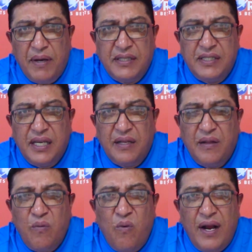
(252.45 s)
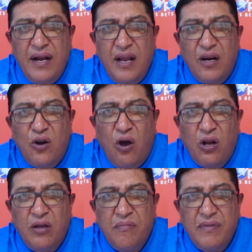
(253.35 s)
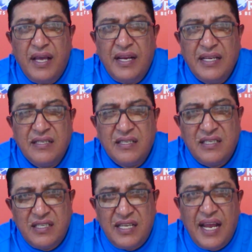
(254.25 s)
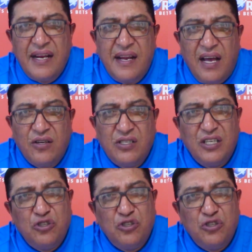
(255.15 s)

but the one column that is a standout